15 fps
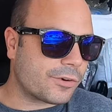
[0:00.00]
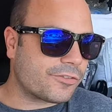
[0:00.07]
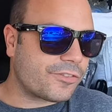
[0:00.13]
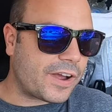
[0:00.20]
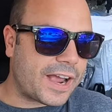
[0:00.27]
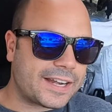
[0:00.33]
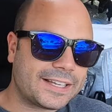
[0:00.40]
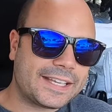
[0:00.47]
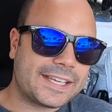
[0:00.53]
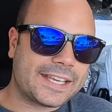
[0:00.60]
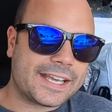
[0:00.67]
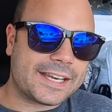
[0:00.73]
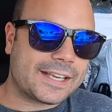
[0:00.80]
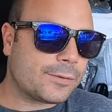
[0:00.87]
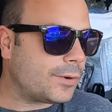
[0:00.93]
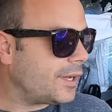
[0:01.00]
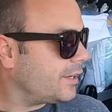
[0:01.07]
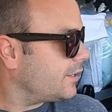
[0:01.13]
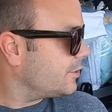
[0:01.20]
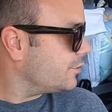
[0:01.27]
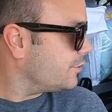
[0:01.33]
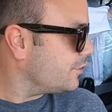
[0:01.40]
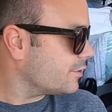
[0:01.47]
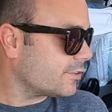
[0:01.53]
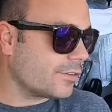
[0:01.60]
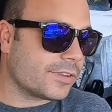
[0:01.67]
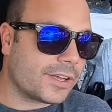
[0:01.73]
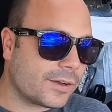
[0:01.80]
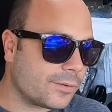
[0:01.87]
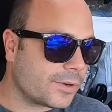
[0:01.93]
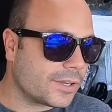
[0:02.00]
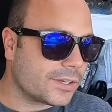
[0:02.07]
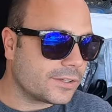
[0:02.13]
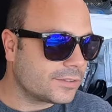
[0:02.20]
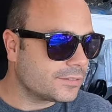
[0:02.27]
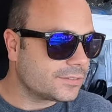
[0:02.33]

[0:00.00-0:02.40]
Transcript: we're finally getting, why didn't you just go that way?